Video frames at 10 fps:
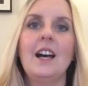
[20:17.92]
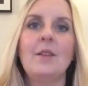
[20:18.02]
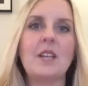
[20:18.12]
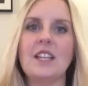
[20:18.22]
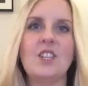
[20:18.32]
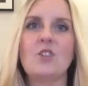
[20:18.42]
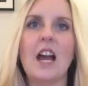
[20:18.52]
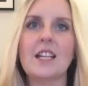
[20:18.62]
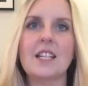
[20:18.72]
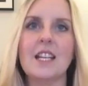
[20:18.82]
I'm getting
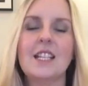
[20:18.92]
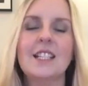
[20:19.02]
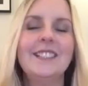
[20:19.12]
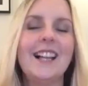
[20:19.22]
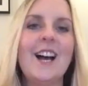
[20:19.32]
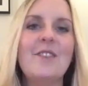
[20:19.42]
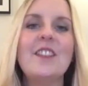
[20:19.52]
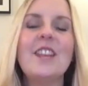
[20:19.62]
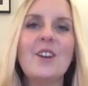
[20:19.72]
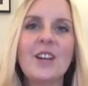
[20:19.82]
distracted. Um,
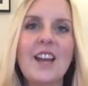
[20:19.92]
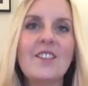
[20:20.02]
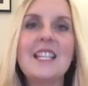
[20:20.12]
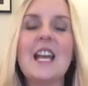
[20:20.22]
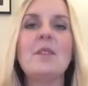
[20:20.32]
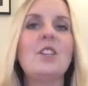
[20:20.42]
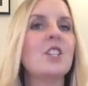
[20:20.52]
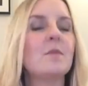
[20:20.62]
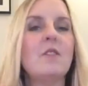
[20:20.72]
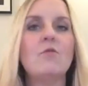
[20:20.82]
they're not going to have a zip, they're
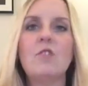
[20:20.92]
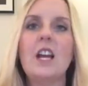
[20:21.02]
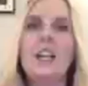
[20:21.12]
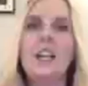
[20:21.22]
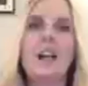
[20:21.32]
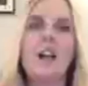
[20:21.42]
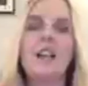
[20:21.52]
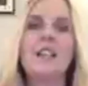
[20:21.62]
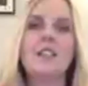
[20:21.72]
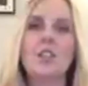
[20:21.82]
just going to be really
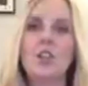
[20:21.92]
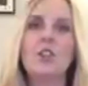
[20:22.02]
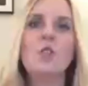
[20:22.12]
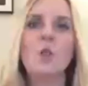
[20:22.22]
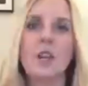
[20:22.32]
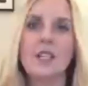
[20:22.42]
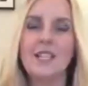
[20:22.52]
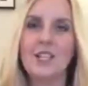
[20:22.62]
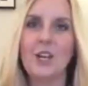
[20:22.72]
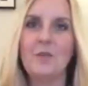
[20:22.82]
nice, good
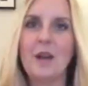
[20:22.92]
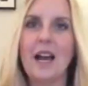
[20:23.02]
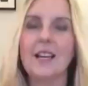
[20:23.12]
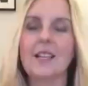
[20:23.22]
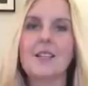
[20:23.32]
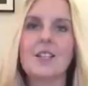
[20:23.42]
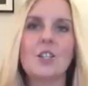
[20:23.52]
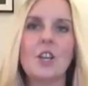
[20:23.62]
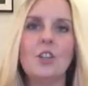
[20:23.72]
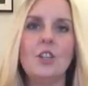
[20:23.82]
quality tote bags
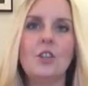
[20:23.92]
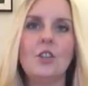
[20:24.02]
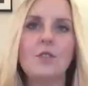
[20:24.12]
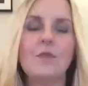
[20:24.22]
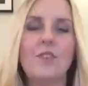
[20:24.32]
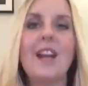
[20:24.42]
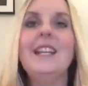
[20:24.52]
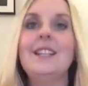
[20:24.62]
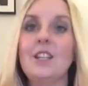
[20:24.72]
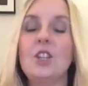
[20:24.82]
so that you can use them for
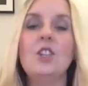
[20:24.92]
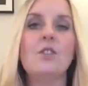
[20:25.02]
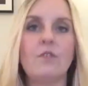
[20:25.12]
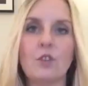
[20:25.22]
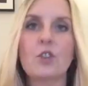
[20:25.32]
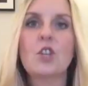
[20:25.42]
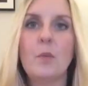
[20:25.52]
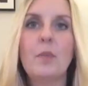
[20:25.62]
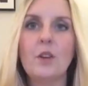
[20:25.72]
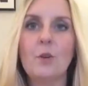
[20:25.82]
anything. You can use them for your
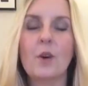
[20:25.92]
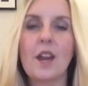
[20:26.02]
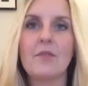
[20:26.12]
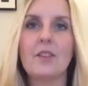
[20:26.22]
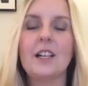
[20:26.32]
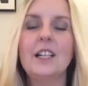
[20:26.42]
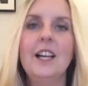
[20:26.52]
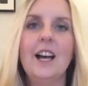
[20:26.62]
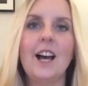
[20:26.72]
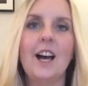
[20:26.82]
shopping or whatever,
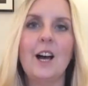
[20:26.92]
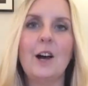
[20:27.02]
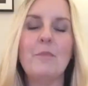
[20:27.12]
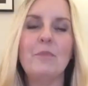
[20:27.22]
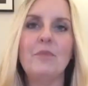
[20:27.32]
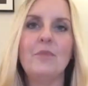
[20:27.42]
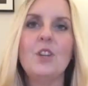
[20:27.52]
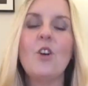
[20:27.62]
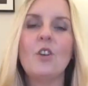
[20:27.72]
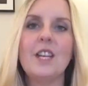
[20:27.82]
um,
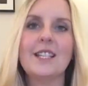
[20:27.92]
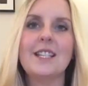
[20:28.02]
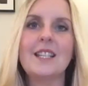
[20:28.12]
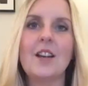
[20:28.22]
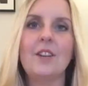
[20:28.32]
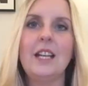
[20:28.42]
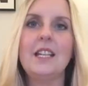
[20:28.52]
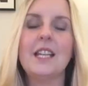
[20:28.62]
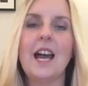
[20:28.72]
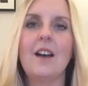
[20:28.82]
not
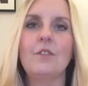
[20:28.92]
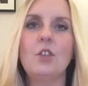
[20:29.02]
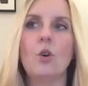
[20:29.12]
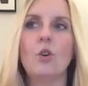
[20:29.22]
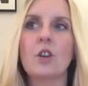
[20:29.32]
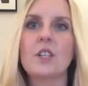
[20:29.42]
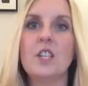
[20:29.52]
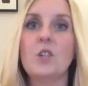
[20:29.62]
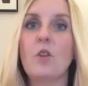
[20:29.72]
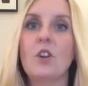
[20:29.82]
necessarily to have your
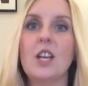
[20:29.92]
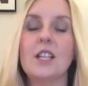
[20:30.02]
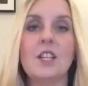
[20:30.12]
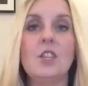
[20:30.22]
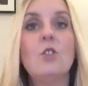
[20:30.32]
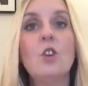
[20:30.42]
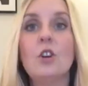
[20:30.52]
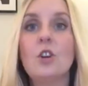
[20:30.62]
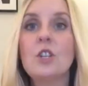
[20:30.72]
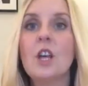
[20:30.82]
cross-stitch project in. You
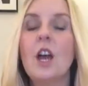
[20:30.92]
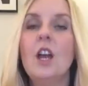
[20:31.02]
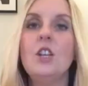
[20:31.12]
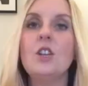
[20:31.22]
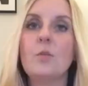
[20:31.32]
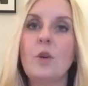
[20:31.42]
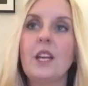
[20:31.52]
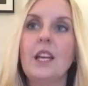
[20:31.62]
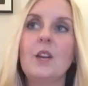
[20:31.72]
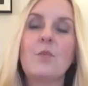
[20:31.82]
could, you could put
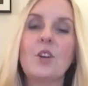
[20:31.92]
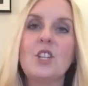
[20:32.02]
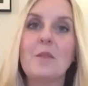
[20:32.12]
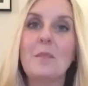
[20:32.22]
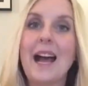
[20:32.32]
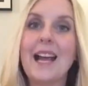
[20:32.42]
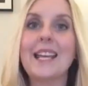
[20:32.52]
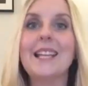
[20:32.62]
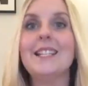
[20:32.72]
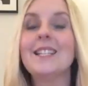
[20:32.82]
it in a project bag
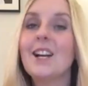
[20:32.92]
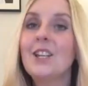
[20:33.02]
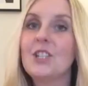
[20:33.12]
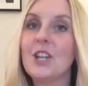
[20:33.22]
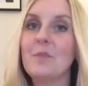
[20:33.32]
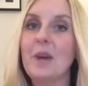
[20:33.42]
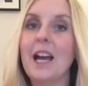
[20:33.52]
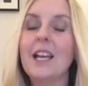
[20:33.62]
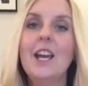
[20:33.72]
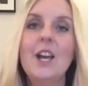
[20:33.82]
inside the tote
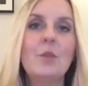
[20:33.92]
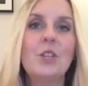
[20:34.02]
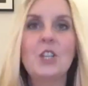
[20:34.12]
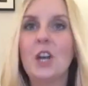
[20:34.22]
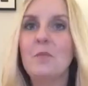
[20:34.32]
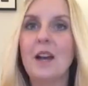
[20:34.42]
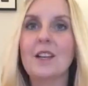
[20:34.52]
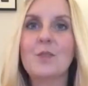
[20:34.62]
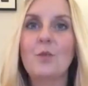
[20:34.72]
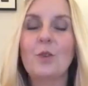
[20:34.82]
bag, but the tote
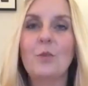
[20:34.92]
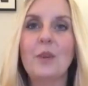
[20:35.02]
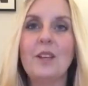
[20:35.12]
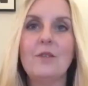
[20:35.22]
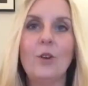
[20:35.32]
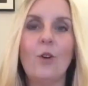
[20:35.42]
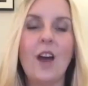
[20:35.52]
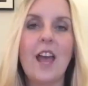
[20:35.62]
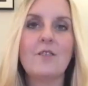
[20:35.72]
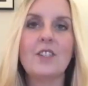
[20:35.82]
bags will be
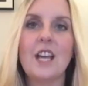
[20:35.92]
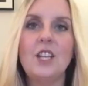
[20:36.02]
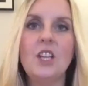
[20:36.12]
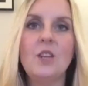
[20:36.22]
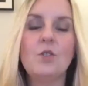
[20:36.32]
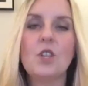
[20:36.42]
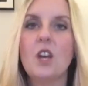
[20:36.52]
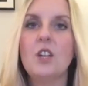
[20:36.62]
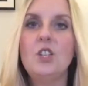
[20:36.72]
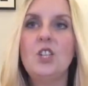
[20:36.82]
for everyday use,
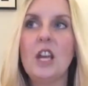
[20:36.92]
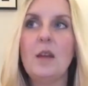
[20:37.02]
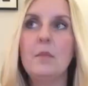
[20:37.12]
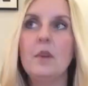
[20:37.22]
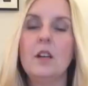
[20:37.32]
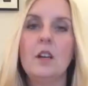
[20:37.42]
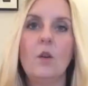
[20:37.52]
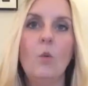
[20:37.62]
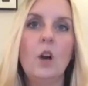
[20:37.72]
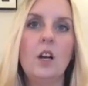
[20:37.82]
gym,
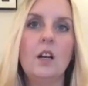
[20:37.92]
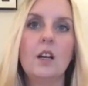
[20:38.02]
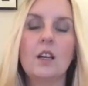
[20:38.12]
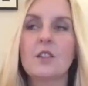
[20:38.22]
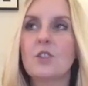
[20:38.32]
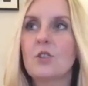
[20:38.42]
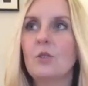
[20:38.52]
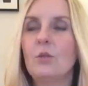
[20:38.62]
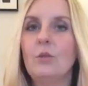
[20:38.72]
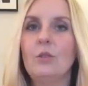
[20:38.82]
work,
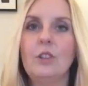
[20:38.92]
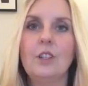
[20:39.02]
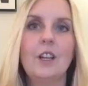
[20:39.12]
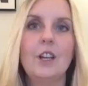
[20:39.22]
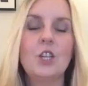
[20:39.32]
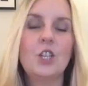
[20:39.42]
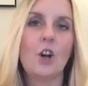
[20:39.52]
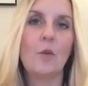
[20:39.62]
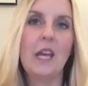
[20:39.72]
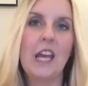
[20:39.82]
school,
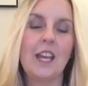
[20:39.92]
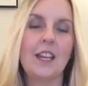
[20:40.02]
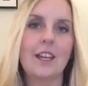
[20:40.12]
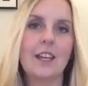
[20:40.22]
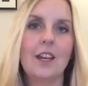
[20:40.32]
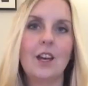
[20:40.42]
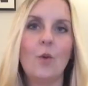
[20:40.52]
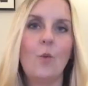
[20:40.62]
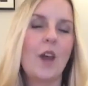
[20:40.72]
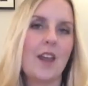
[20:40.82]
shopping,
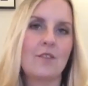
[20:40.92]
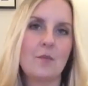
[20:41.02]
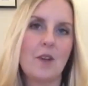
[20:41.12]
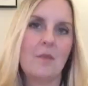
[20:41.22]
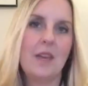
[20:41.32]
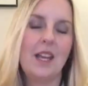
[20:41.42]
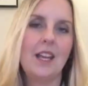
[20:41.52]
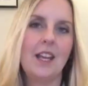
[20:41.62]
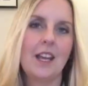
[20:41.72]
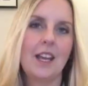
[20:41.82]
whatever it might
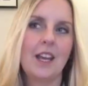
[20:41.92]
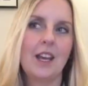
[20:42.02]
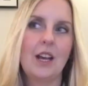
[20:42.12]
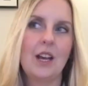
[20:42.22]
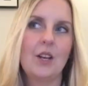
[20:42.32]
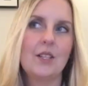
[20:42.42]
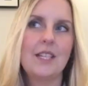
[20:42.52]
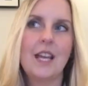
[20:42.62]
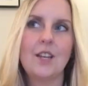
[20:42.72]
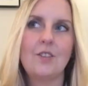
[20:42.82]
be, or
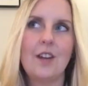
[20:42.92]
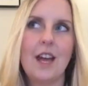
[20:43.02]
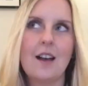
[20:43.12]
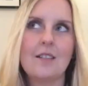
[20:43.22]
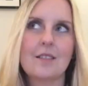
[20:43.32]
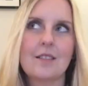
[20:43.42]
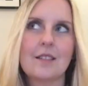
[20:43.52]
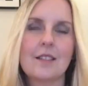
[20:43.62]
staying in your own house.